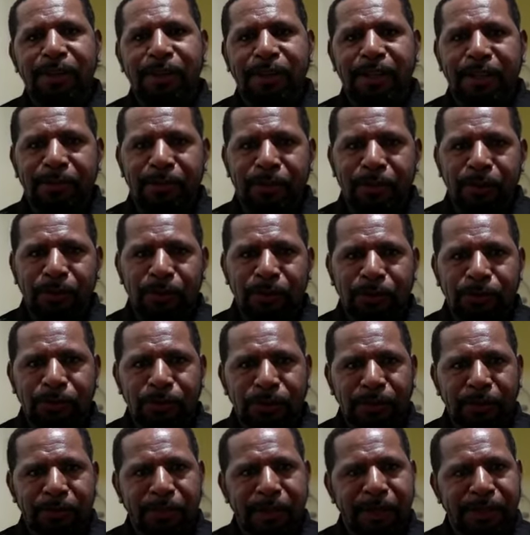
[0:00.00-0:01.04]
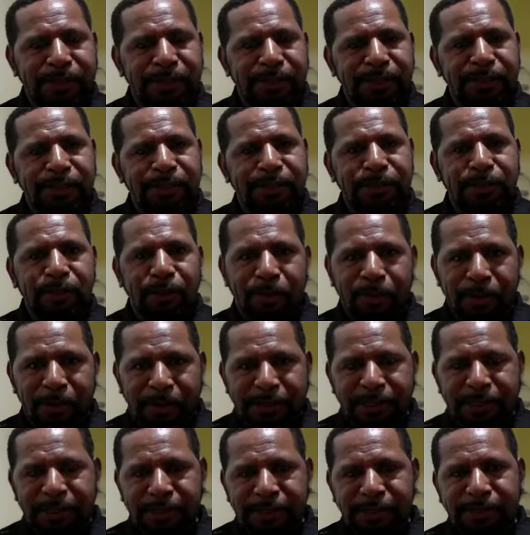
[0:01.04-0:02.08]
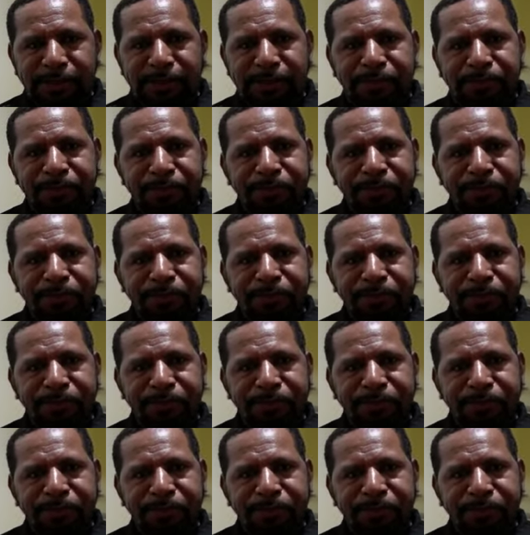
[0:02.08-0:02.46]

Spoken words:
they will go through the basics corporate skills.